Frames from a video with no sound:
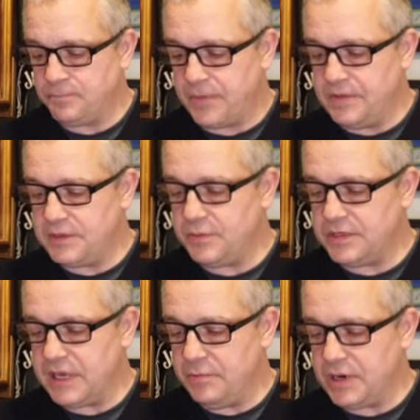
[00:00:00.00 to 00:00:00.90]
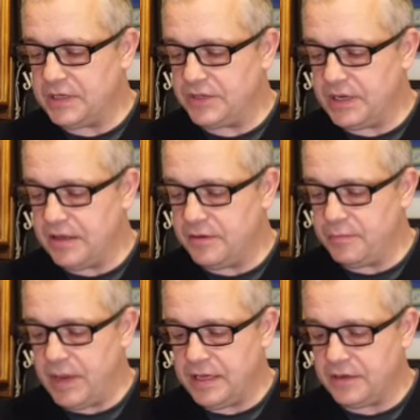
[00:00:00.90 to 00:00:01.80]
This whisky brings together
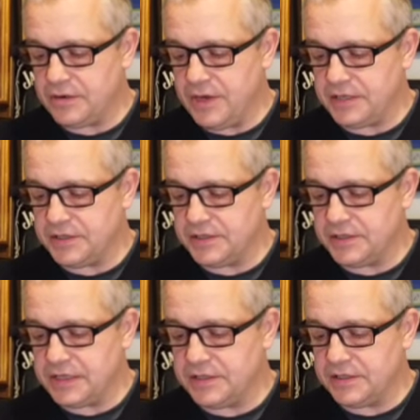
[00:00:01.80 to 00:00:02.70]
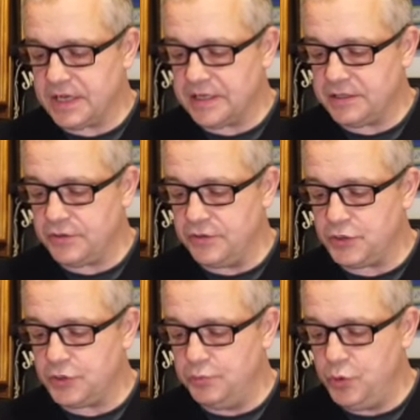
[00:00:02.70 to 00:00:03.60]
Pike Creek's signature
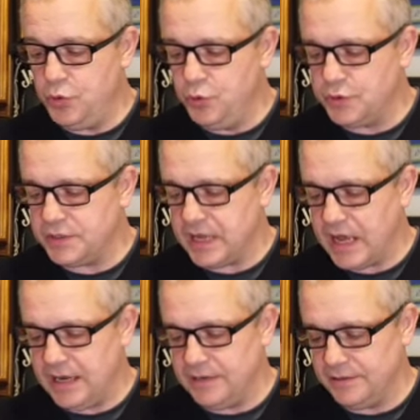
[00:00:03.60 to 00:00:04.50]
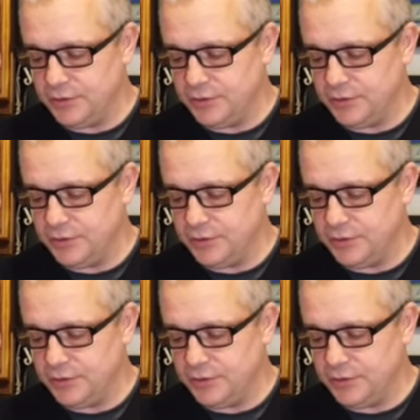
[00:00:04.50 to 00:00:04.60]
smooth style,